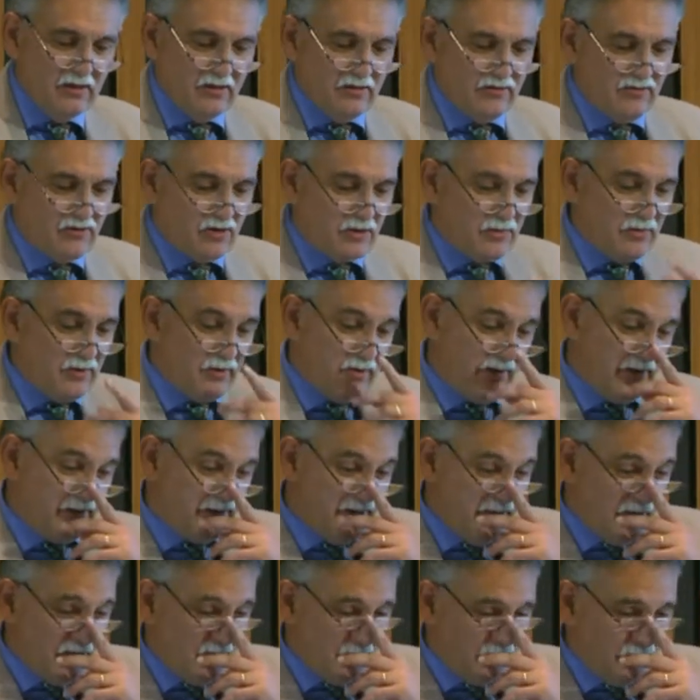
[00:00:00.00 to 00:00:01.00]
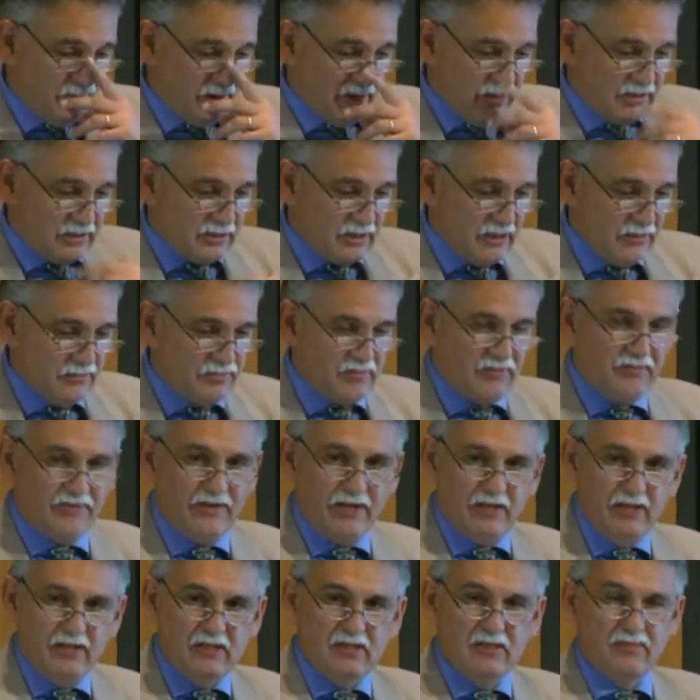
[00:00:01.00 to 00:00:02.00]
affordable therapies and
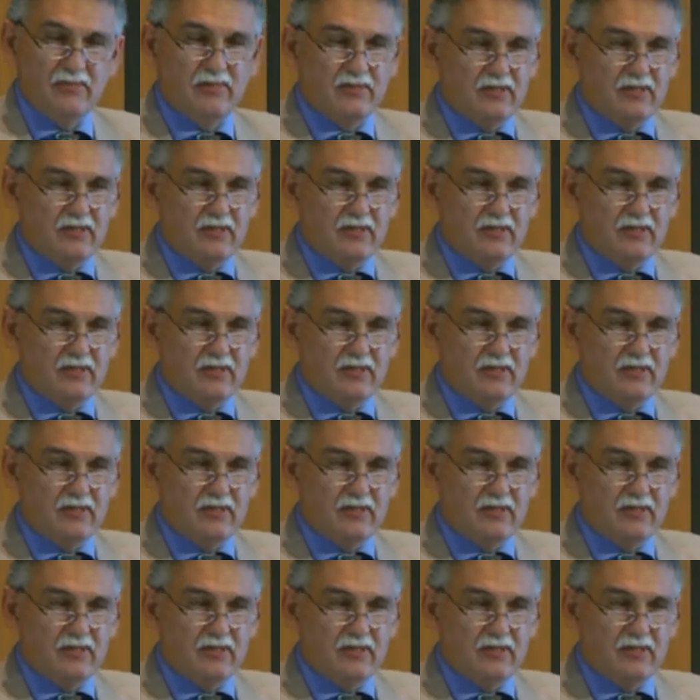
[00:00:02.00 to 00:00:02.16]
prevention,